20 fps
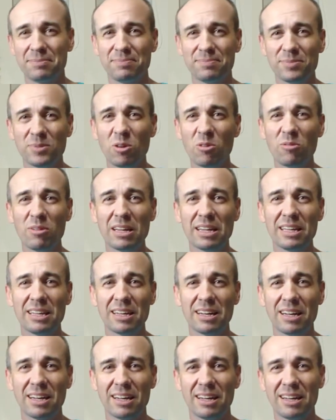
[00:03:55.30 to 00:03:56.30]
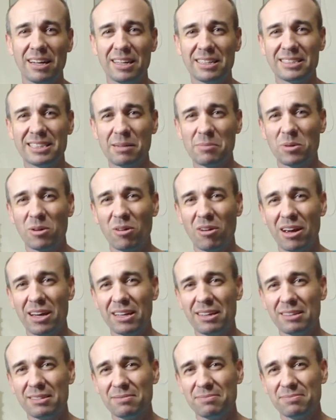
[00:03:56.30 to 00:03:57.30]
not really a
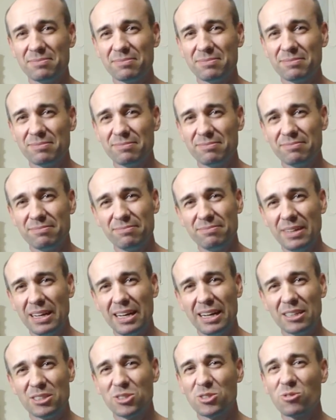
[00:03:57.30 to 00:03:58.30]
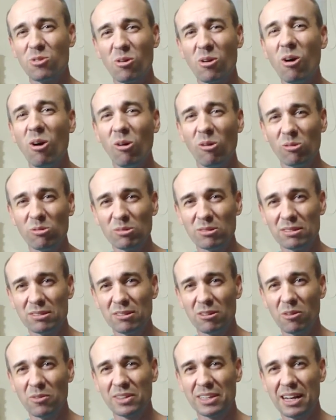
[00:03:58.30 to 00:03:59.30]
samurai stronghold
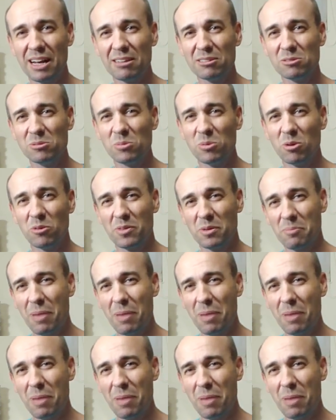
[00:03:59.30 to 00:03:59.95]
of a castle, more of a